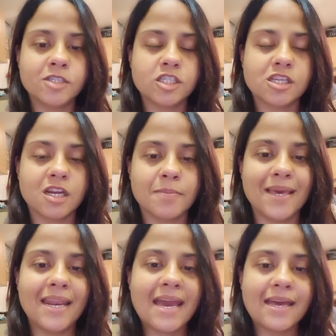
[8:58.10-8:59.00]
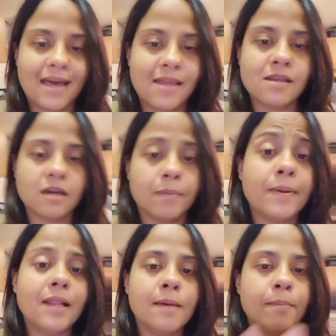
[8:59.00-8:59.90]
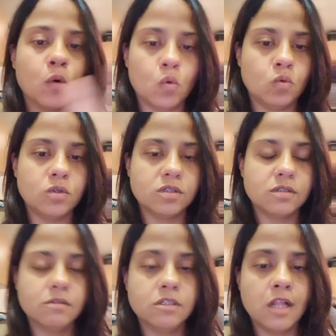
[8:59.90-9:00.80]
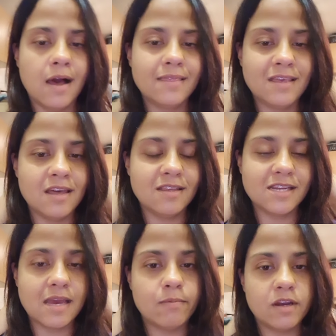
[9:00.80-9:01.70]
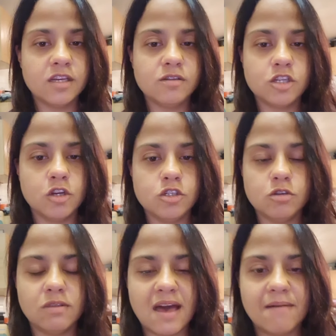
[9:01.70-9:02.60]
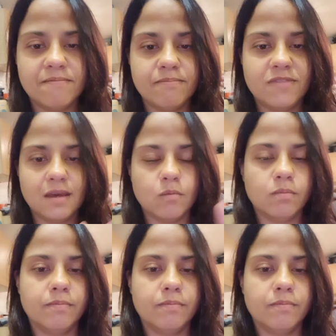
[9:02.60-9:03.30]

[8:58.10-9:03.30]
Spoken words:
just going to be an egghead and completely bald, like the other day when I showed you that thing.